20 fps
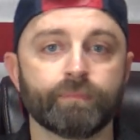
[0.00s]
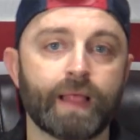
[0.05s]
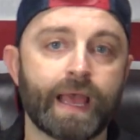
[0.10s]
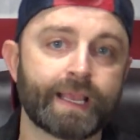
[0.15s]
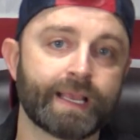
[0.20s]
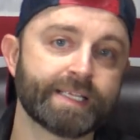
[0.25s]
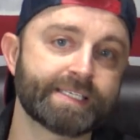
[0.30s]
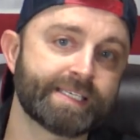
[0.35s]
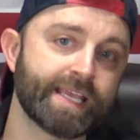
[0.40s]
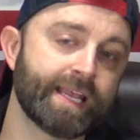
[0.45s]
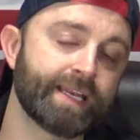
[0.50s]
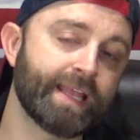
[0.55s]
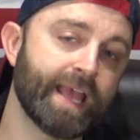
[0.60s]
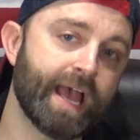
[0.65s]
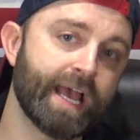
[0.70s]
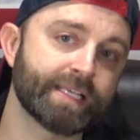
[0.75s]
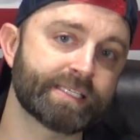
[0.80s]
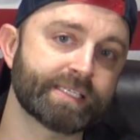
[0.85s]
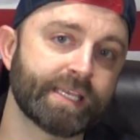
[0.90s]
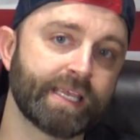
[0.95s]
Like I said,
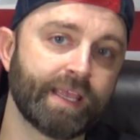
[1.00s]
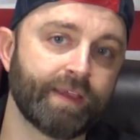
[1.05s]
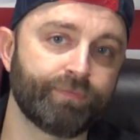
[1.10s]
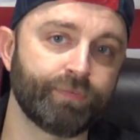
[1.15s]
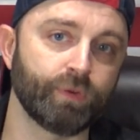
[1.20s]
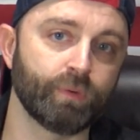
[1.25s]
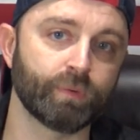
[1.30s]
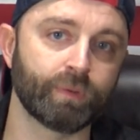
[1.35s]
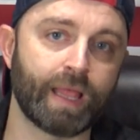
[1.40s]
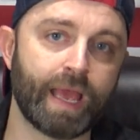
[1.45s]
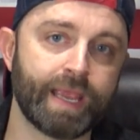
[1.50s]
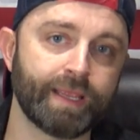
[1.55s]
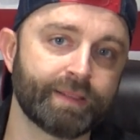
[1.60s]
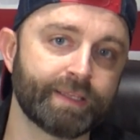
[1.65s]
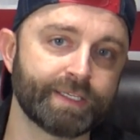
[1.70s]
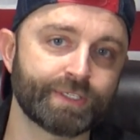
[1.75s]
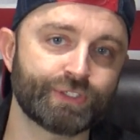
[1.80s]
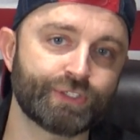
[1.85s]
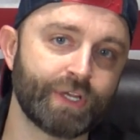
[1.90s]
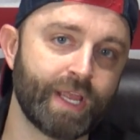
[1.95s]
guys, if you like this